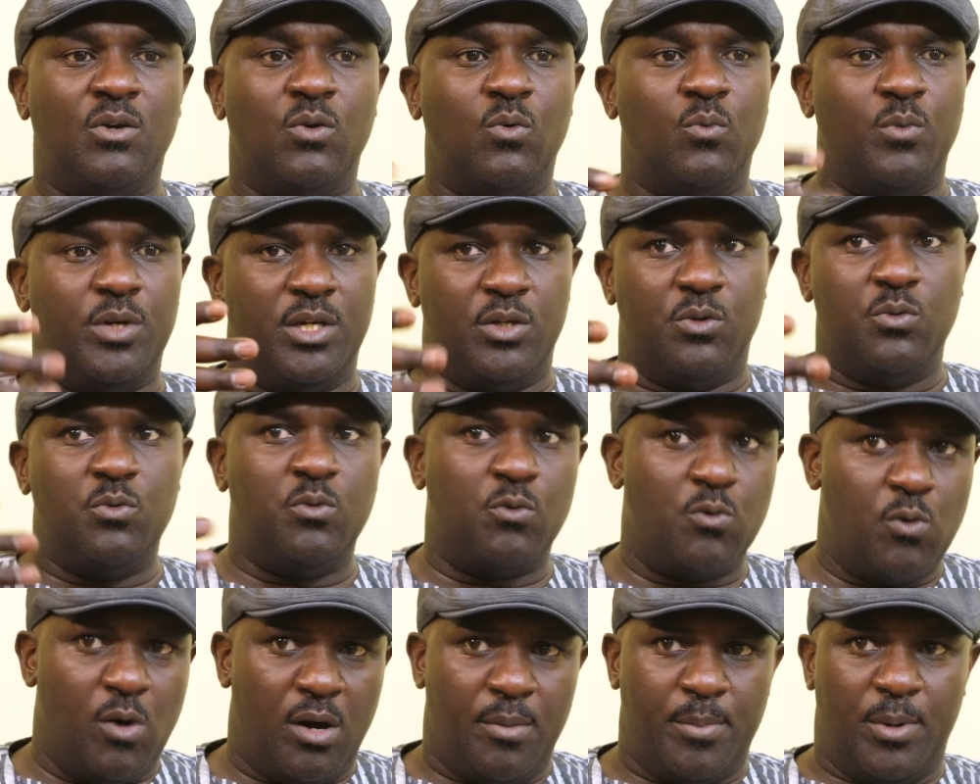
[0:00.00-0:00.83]
We do
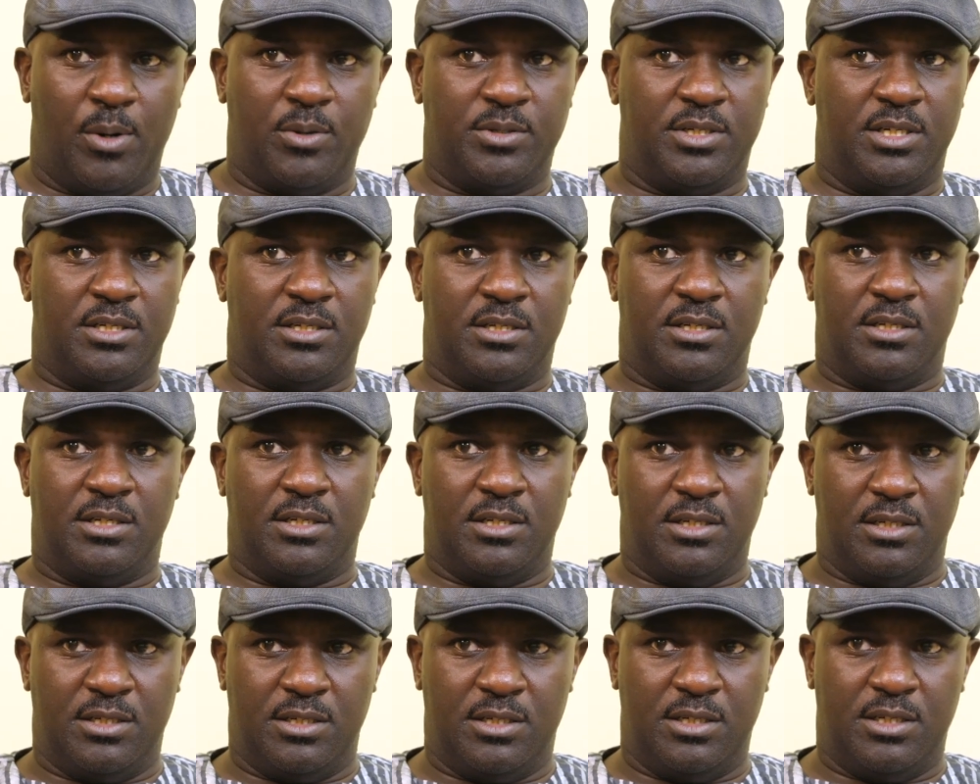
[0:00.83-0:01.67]
go about it
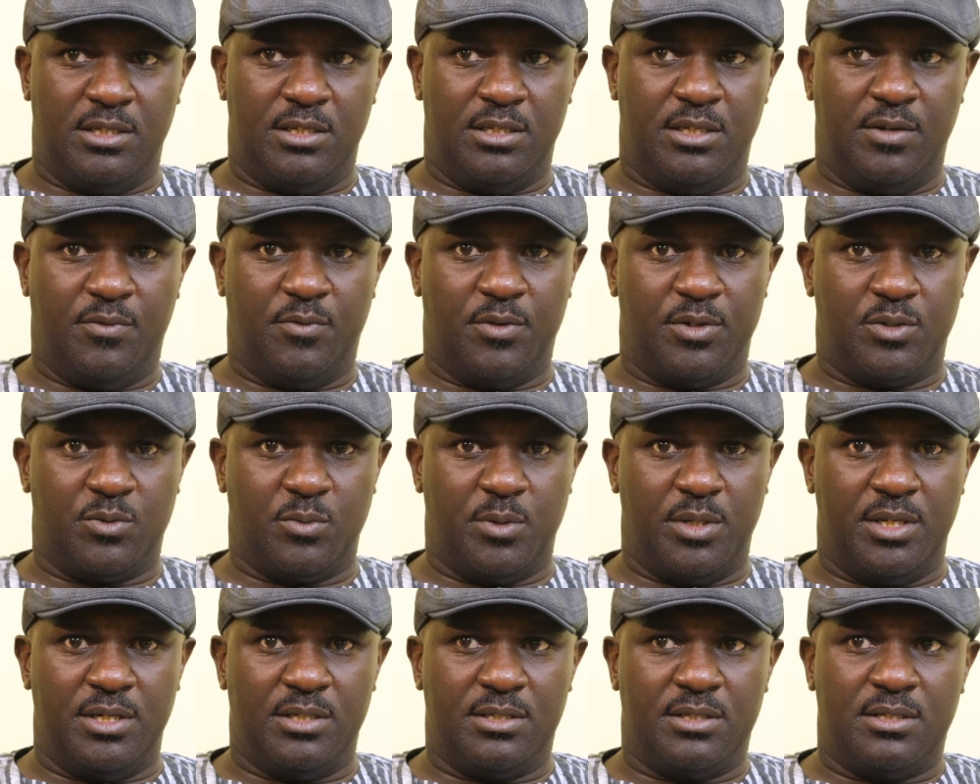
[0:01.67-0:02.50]
in different
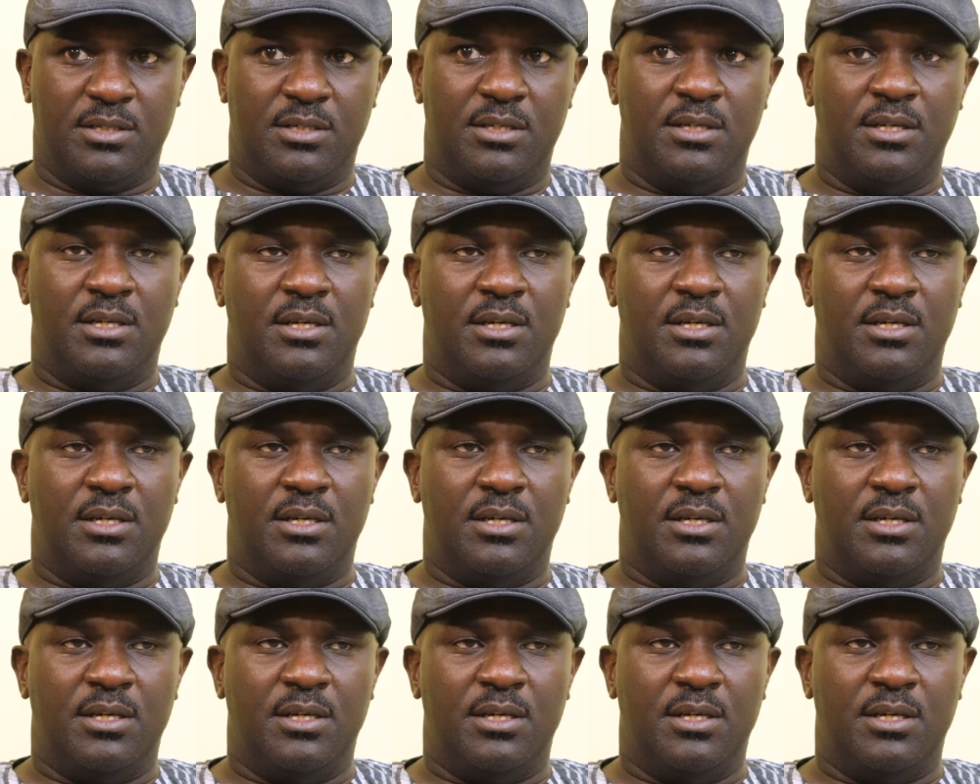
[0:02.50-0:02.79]
ways.